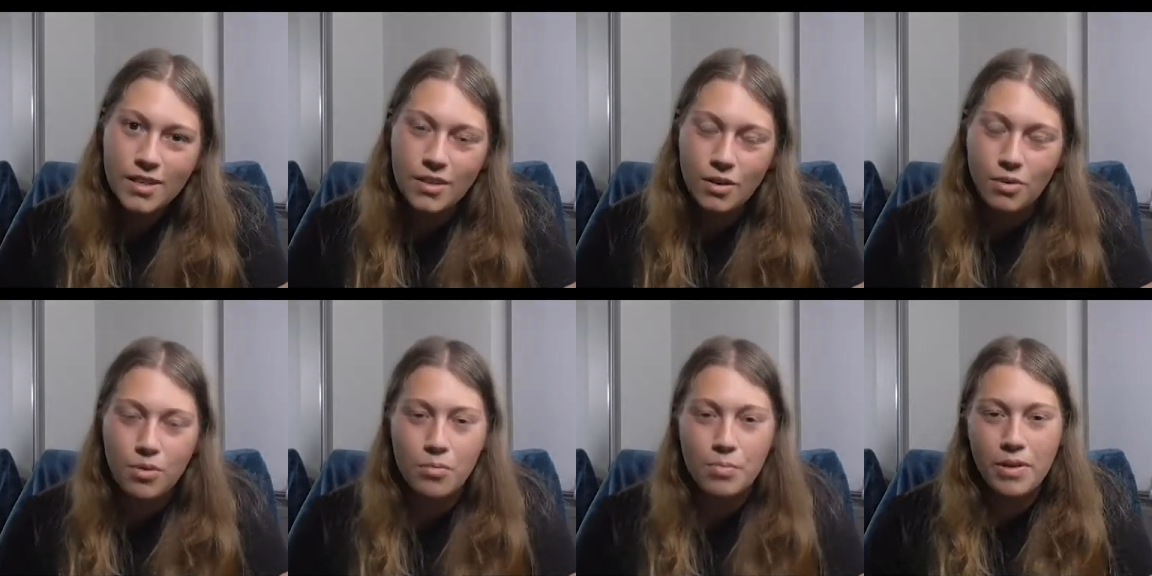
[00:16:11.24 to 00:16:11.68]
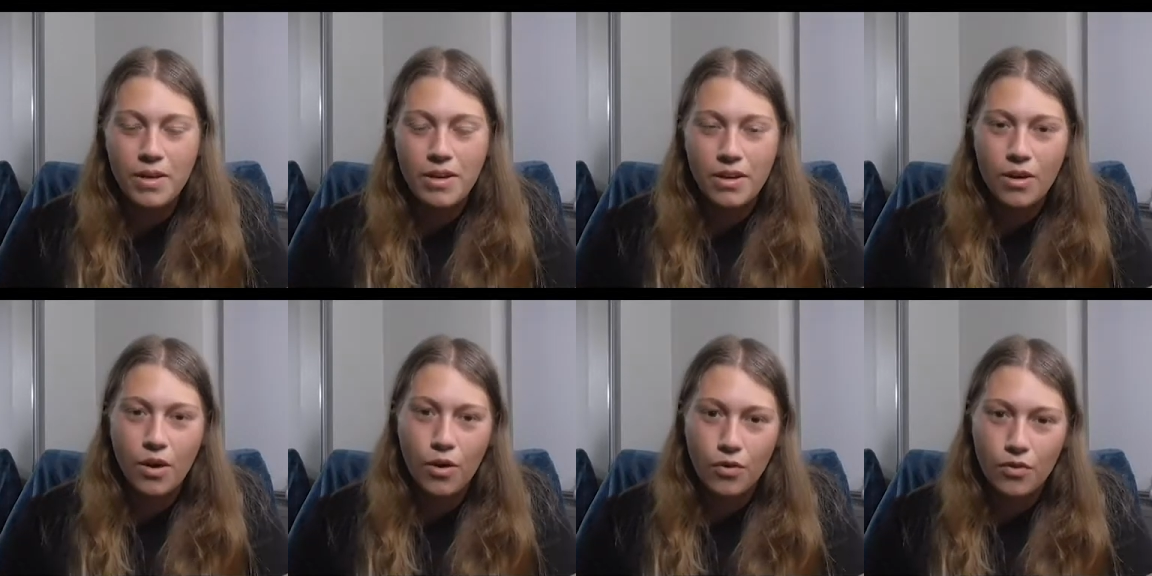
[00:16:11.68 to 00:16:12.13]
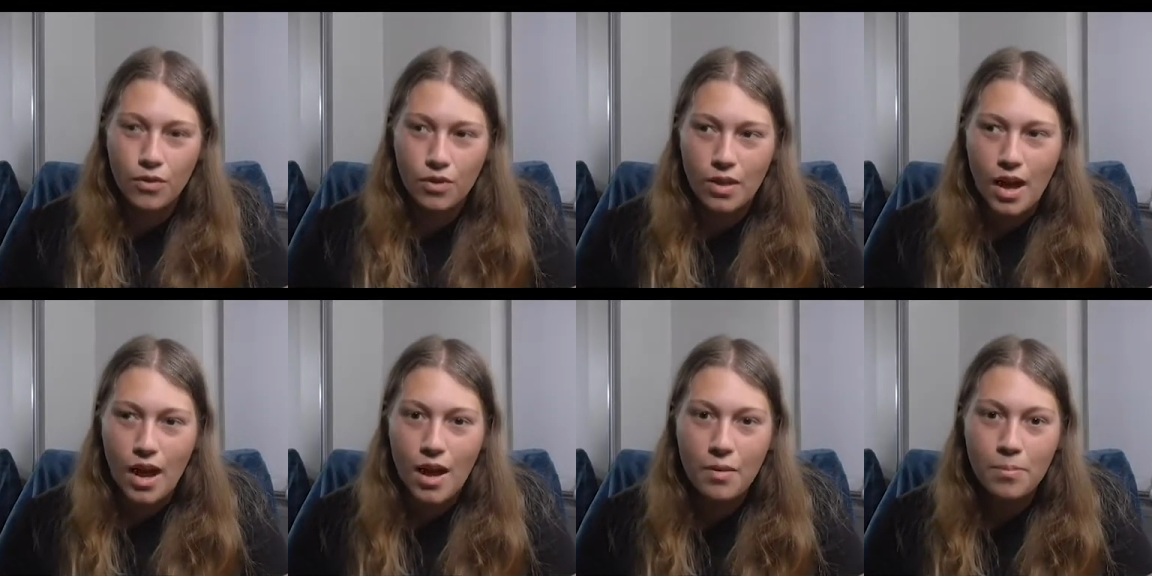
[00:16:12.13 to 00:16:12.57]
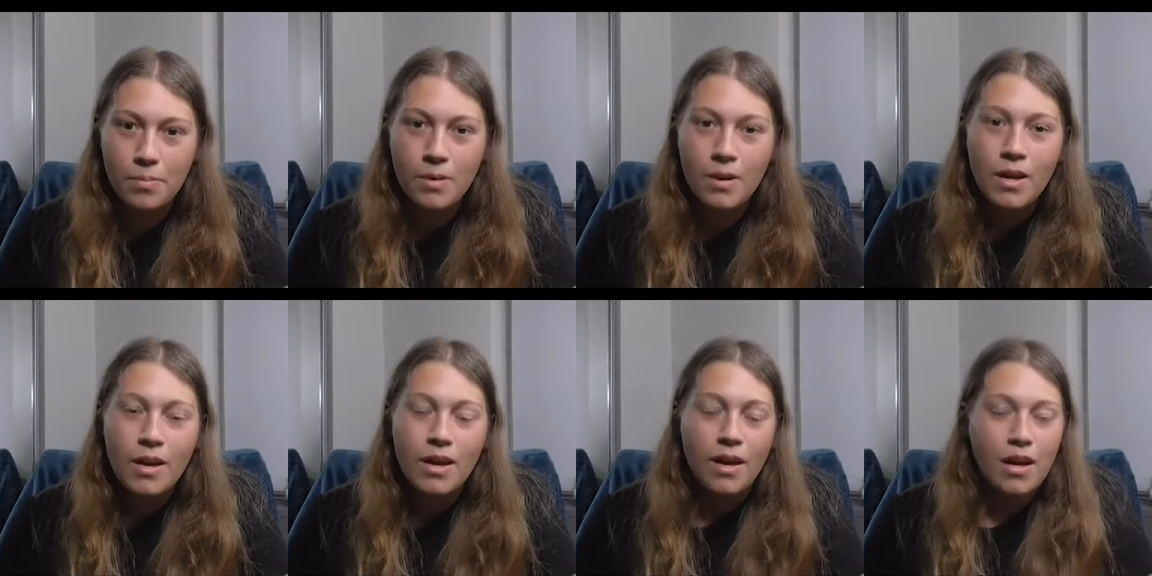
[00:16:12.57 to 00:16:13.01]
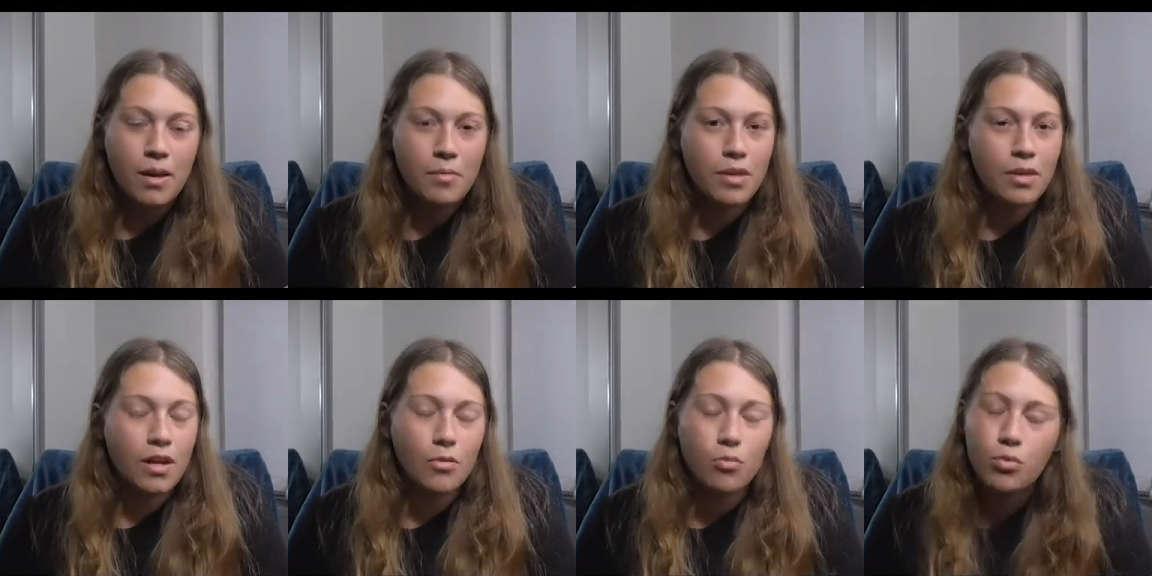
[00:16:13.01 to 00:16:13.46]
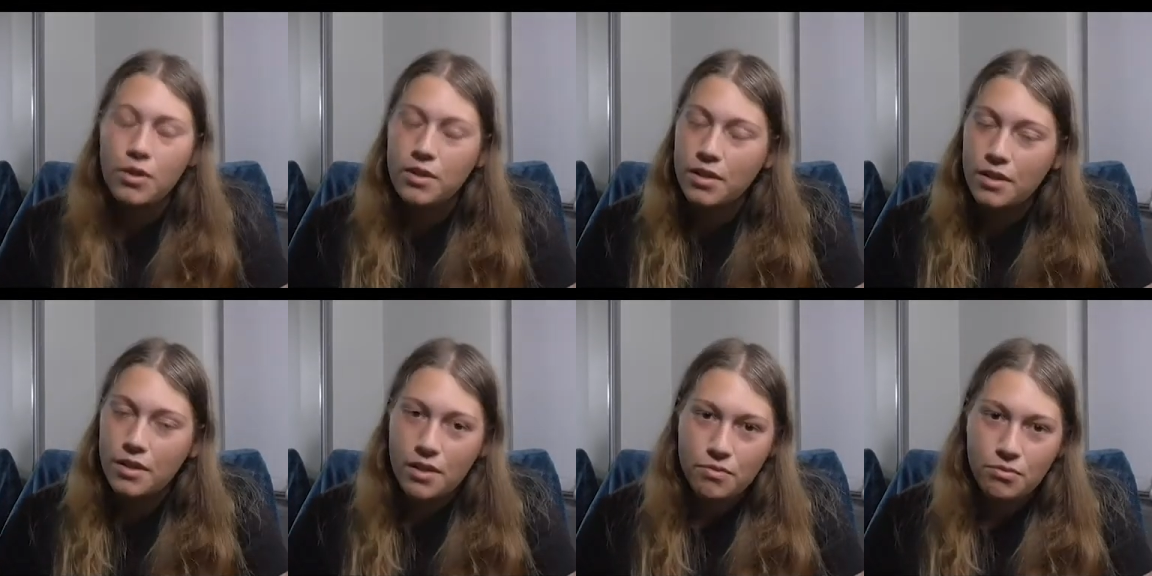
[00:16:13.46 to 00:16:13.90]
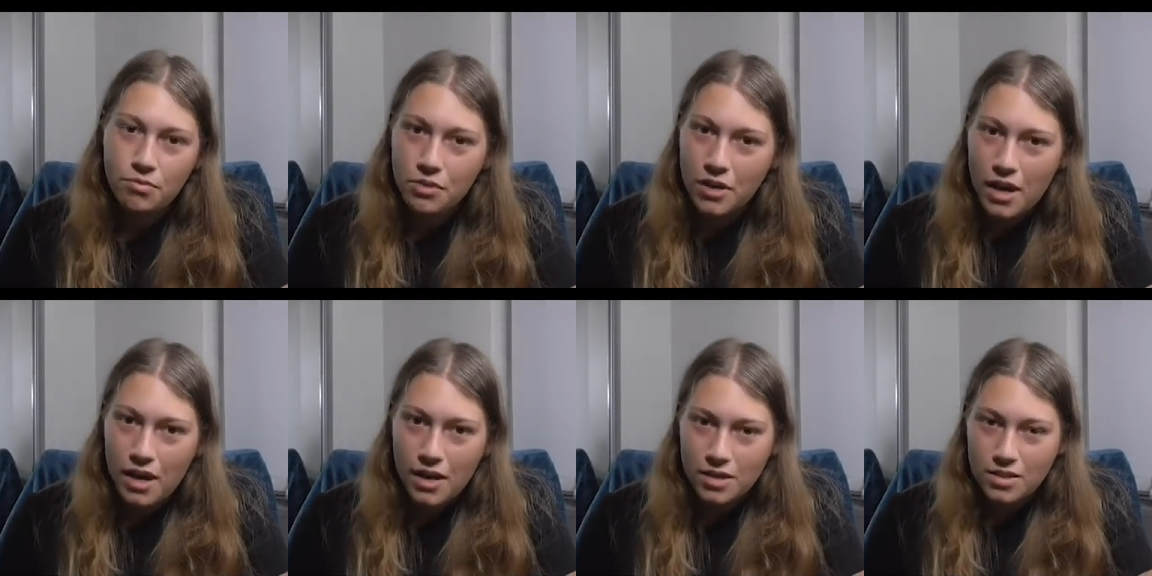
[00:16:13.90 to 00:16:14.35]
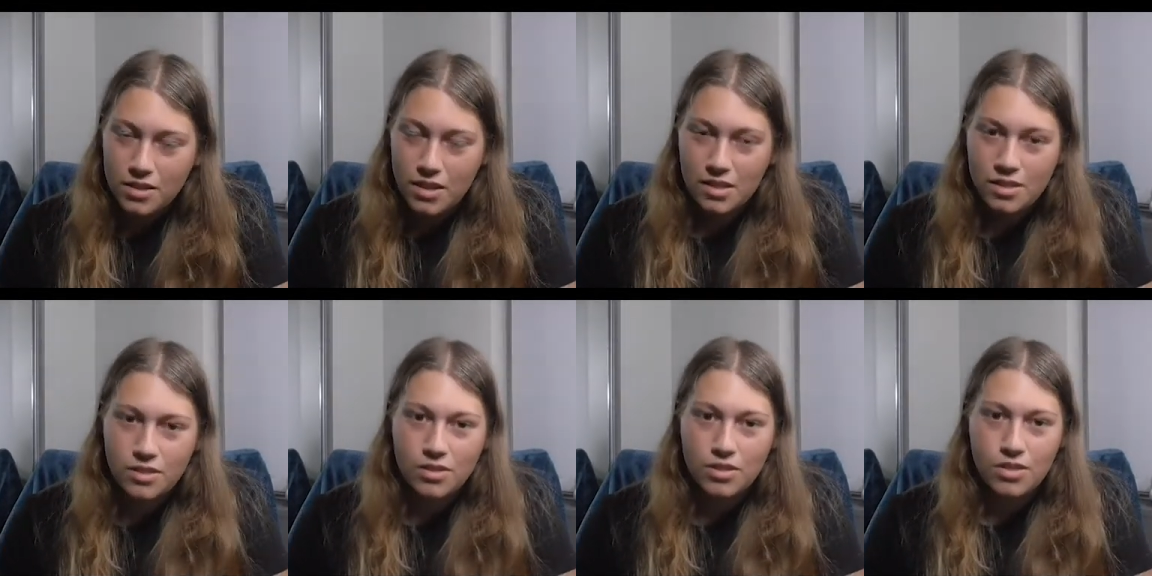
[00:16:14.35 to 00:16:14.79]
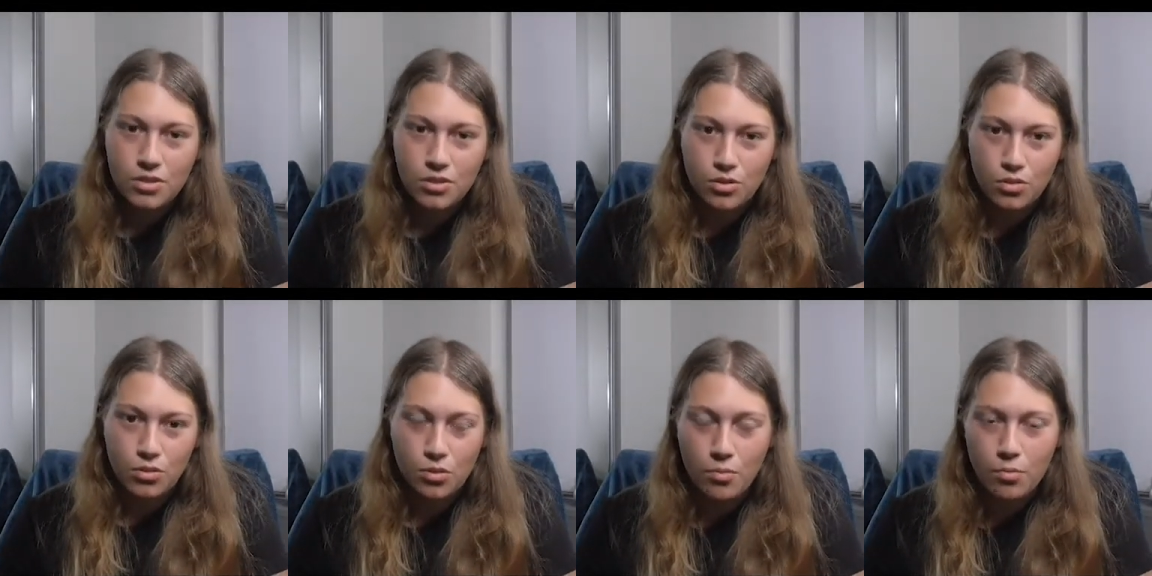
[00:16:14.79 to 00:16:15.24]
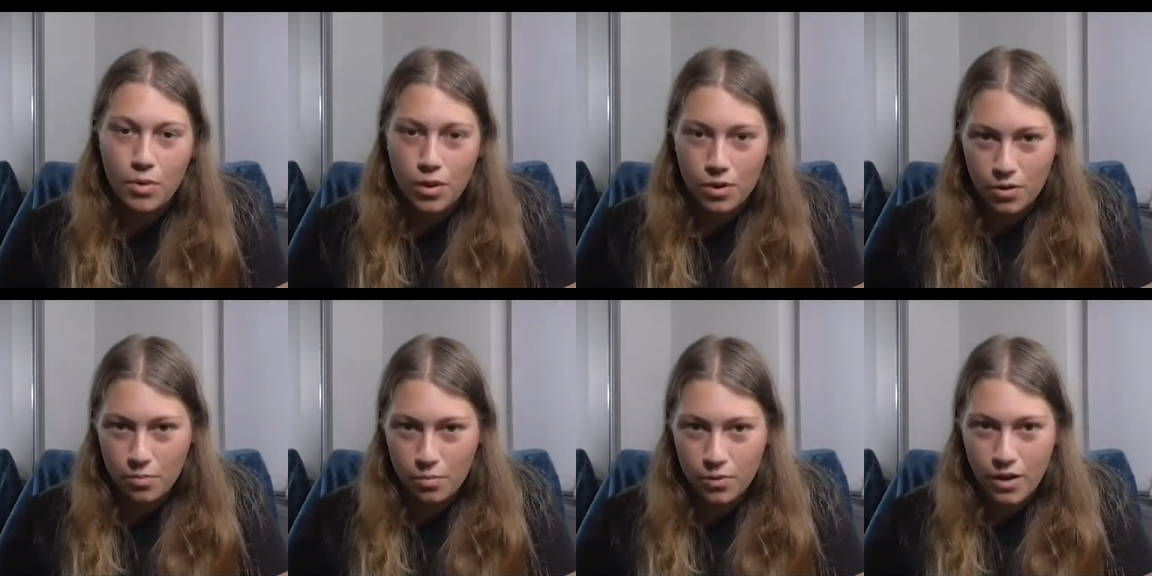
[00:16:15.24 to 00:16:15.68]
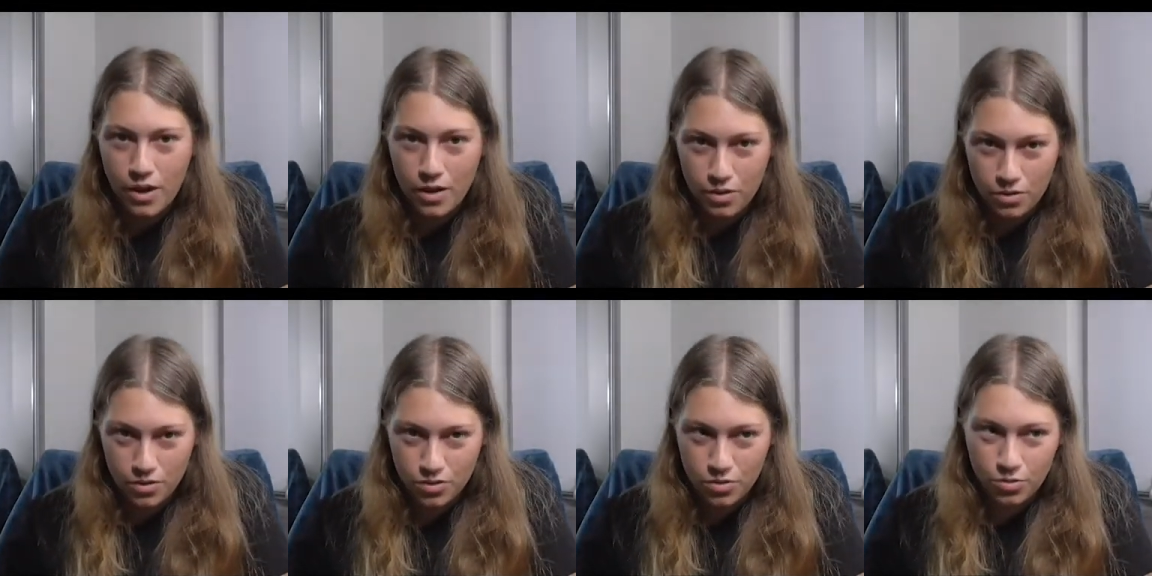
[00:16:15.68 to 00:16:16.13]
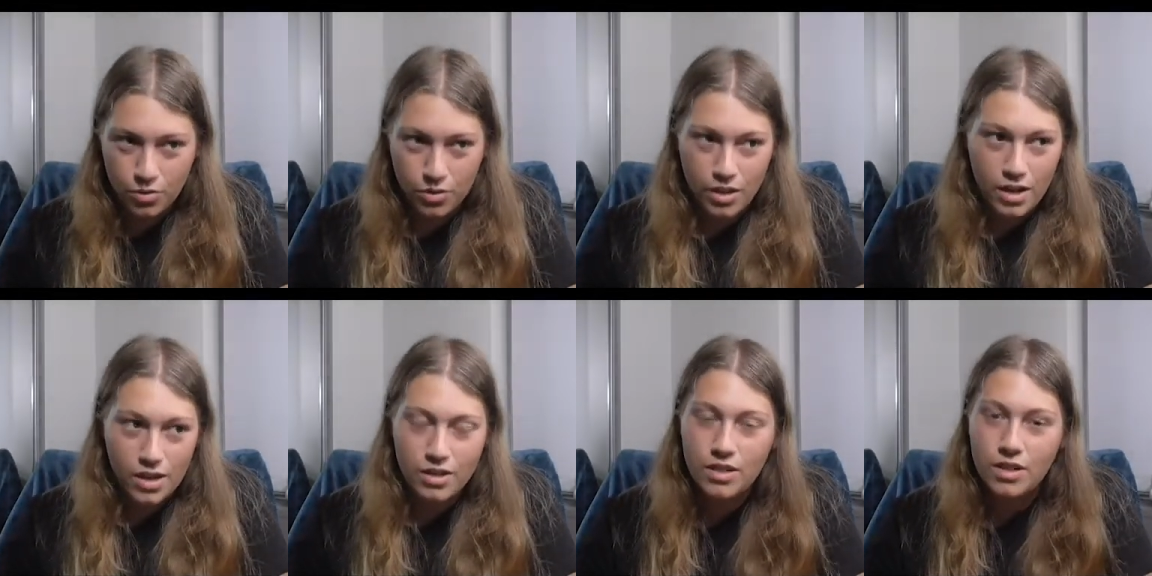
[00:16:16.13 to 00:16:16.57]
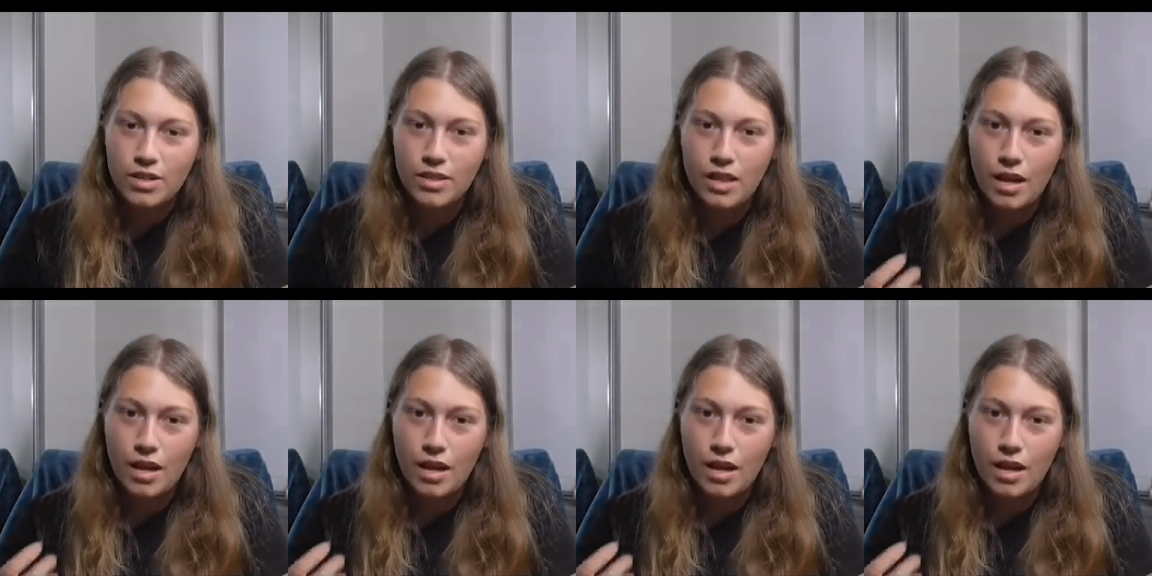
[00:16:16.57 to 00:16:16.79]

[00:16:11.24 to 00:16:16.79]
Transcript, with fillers: there will be overlap. I mean, I really loved reacting to Markiplier's creation.